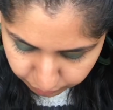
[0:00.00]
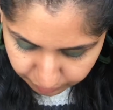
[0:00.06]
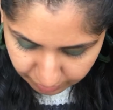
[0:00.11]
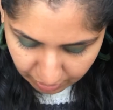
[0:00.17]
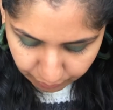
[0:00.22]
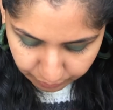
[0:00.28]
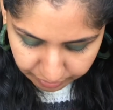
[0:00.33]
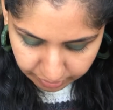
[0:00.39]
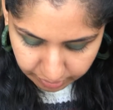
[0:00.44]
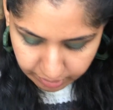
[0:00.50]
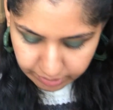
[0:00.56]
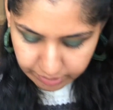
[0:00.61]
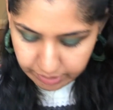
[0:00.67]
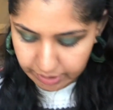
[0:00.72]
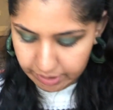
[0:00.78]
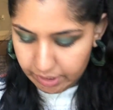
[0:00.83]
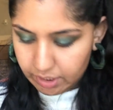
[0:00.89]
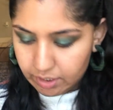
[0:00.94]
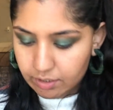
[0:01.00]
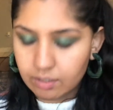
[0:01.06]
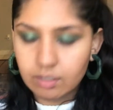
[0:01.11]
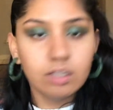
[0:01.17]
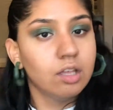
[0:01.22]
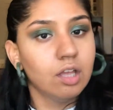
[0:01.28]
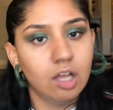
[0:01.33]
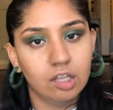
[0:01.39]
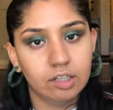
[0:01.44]
now we're going to take
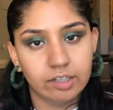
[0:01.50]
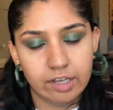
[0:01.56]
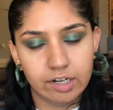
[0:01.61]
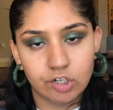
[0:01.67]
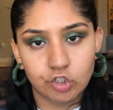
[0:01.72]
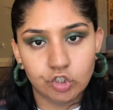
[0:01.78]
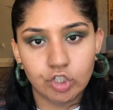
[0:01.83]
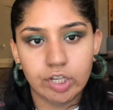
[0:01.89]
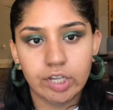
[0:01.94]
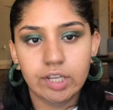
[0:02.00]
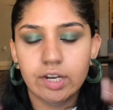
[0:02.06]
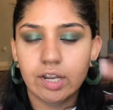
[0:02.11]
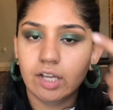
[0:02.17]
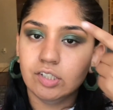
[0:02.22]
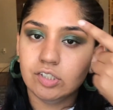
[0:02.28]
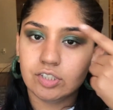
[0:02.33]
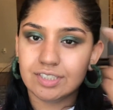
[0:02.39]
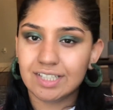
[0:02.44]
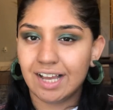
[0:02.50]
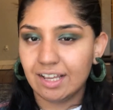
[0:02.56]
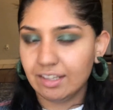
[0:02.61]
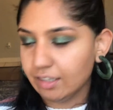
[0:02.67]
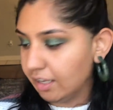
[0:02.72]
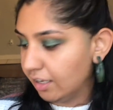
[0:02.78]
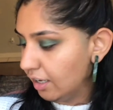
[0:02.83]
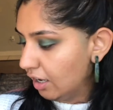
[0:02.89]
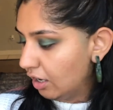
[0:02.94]
a lighter shade and just
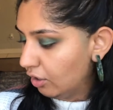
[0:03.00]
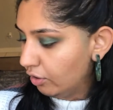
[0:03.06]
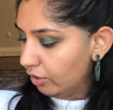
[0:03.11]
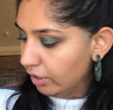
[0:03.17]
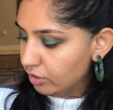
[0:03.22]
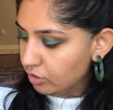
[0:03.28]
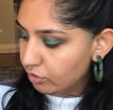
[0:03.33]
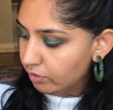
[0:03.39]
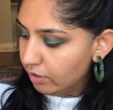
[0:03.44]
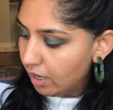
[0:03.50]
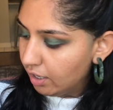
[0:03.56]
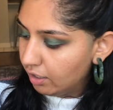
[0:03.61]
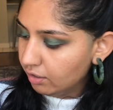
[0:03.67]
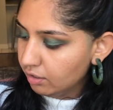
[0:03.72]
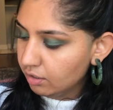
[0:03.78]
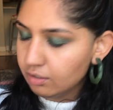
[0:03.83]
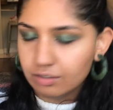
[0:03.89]
highlight our underbrow.